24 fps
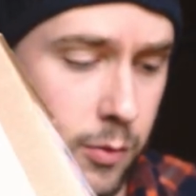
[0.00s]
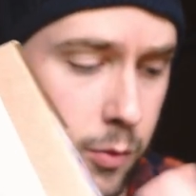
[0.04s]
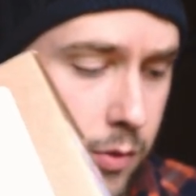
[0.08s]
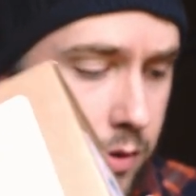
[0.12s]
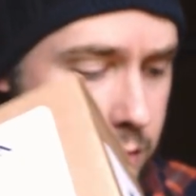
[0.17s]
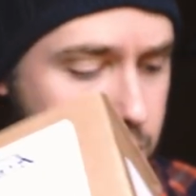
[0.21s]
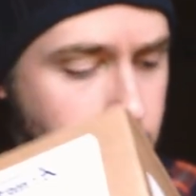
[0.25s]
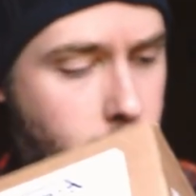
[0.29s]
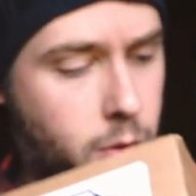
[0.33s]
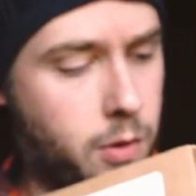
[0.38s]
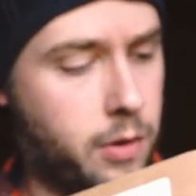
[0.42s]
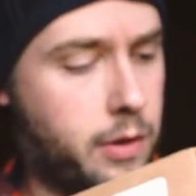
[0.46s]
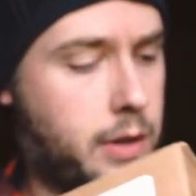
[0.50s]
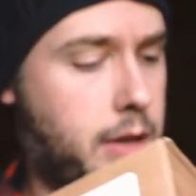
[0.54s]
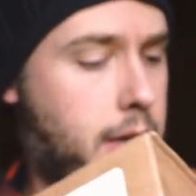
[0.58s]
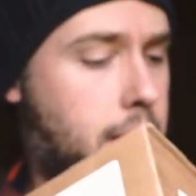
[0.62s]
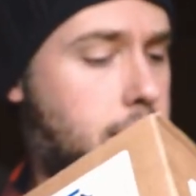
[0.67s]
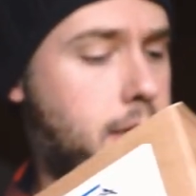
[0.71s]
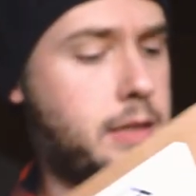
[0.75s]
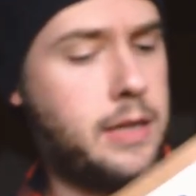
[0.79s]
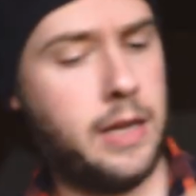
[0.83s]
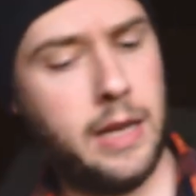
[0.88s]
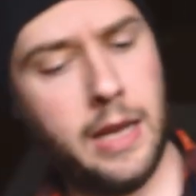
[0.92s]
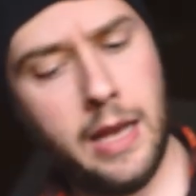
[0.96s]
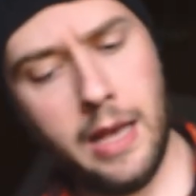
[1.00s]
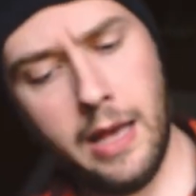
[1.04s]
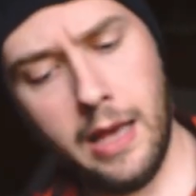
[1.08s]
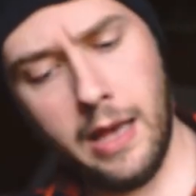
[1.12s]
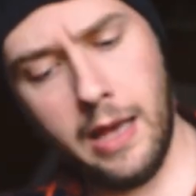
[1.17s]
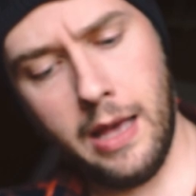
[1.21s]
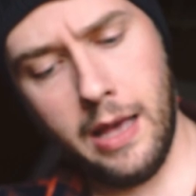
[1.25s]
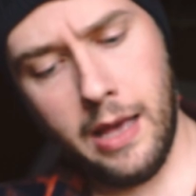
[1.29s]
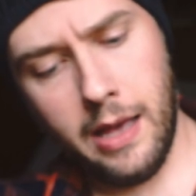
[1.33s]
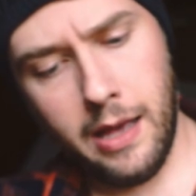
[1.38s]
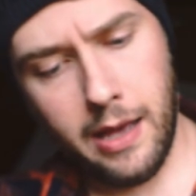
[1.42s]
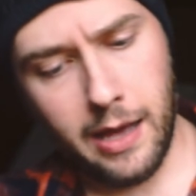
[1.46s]
one core kit.
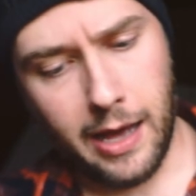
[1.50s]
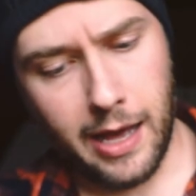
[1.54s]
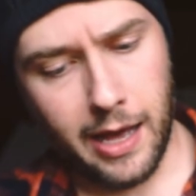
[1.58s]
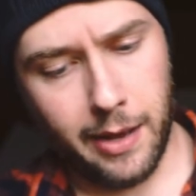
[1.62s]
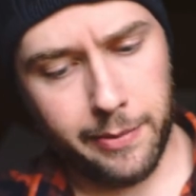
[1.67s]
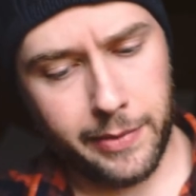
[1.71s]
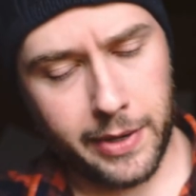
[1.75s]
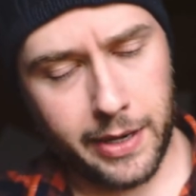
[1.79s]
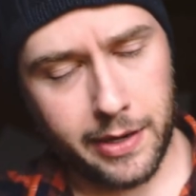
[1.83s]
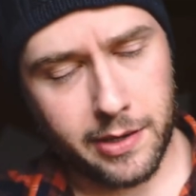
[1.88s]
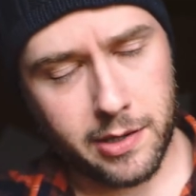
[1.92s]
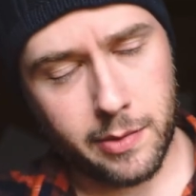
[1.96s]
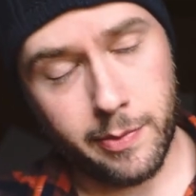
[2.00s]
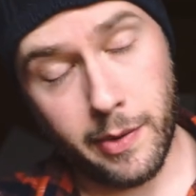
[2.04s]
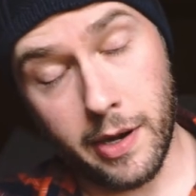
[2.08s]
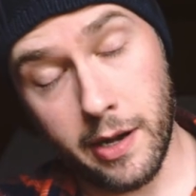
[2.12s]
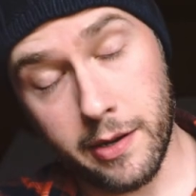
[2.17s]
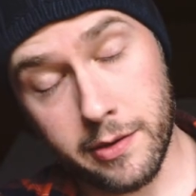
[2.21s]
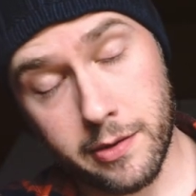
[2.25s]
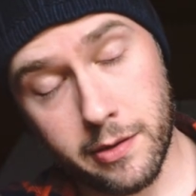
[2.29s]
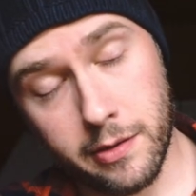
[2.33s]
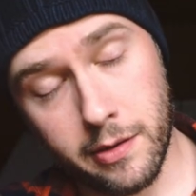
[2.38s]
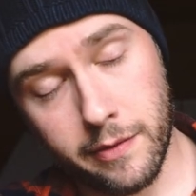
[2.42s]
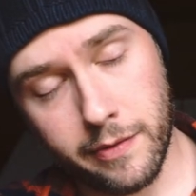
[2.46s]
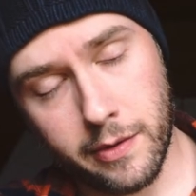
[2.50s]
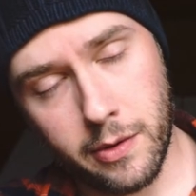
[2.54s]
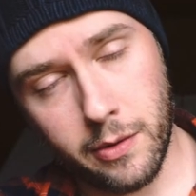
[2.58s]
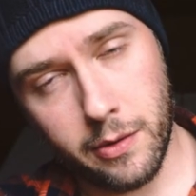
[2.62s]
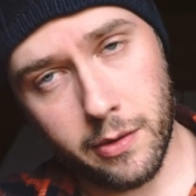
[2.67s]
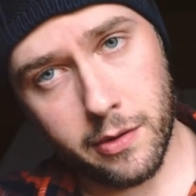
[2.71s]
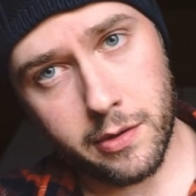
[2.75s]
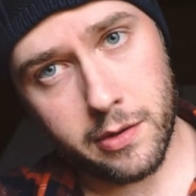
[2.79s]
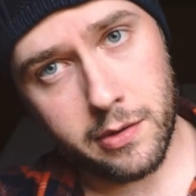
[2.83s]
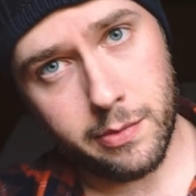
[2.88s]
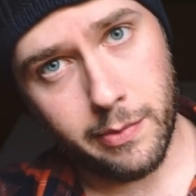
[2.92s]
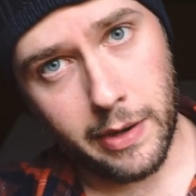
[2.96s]
I'm not sponsored, of
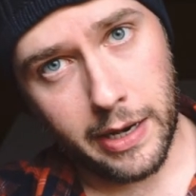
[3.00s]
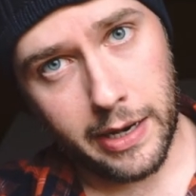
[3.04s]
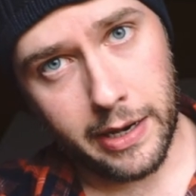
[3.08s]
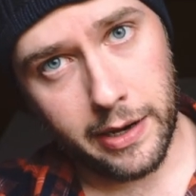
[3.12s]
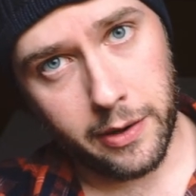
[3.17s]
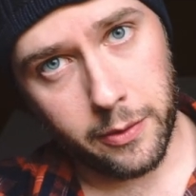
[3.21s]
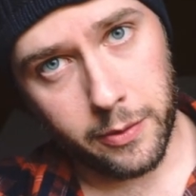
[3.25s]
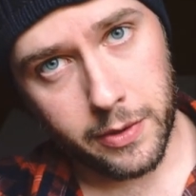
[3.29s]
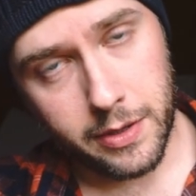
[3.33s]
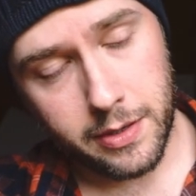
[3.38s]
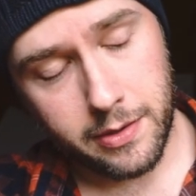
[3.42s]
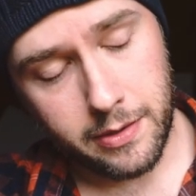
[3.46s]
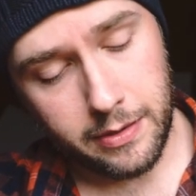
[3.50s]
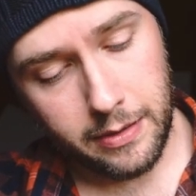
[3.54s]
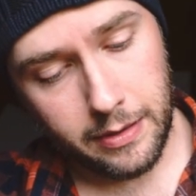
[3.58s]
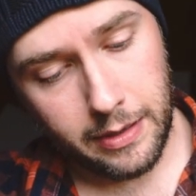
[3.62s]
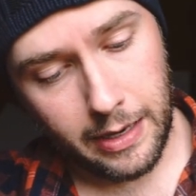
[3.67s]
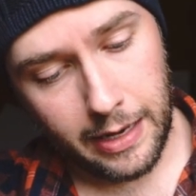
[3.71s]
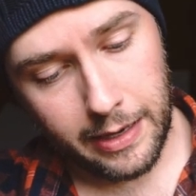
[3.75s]
course, by Arista.